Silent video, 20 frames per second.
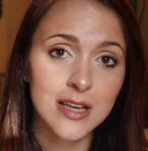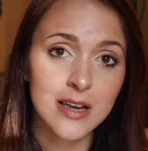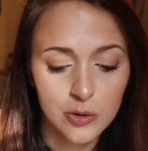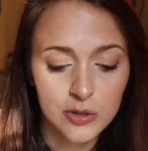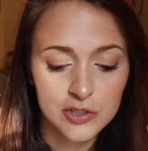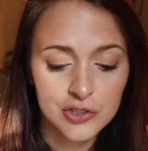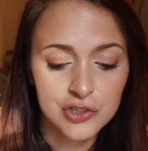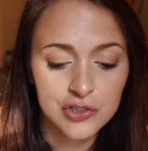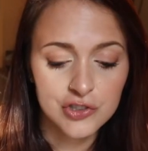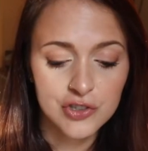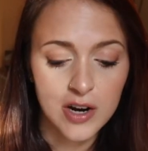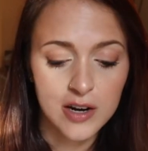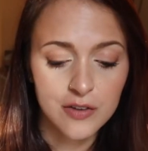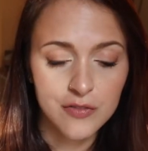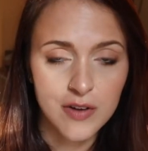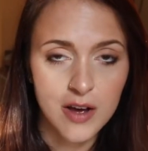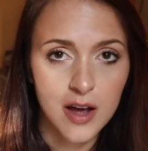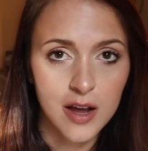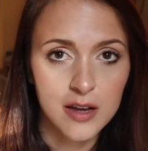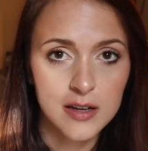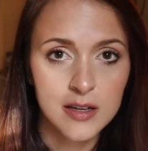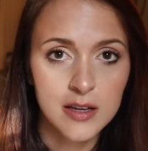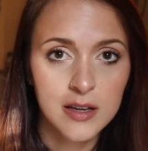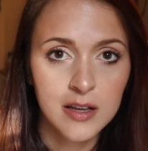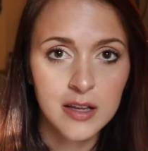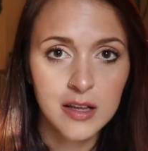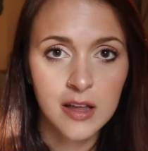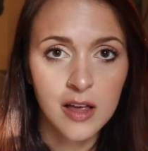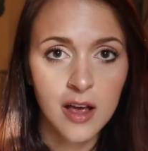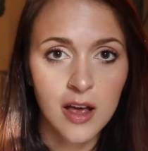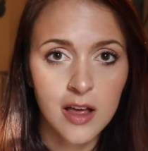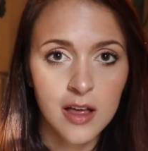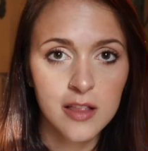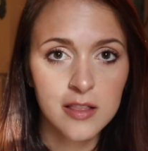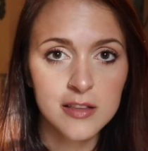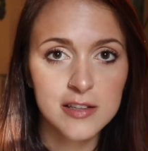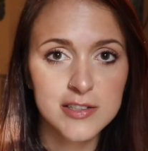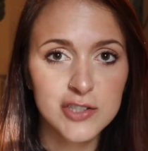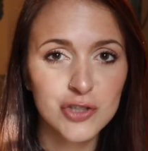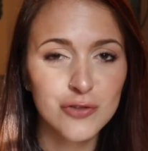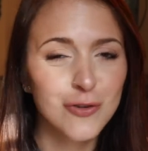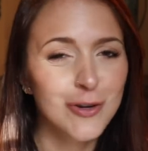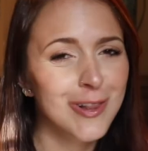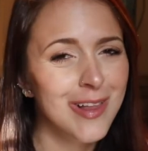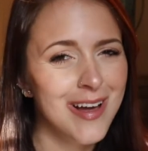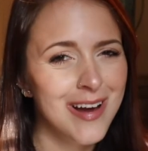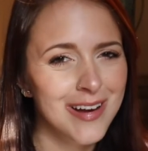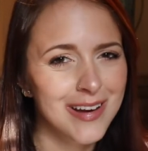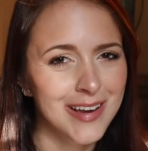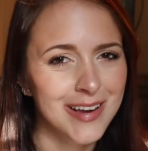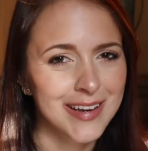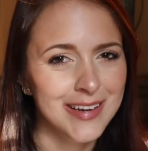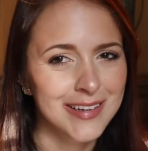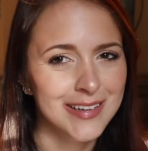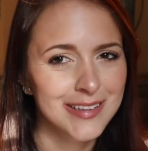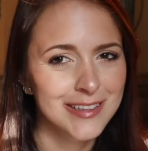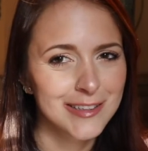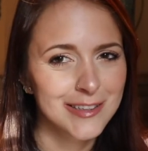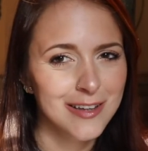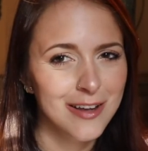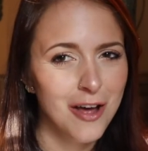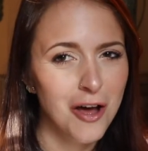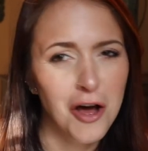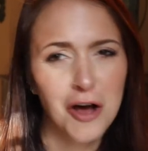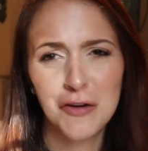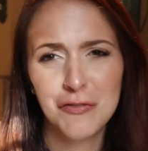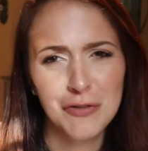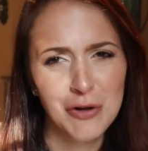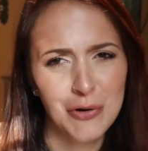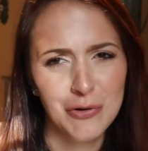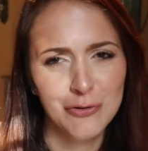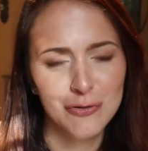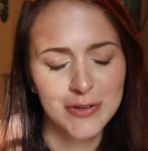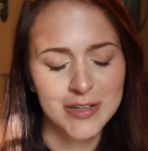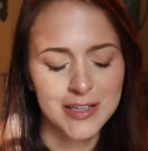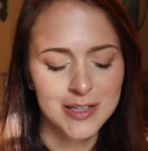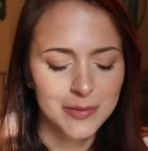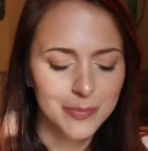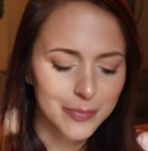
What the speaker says: So let's just try to find the silver lining of COVID.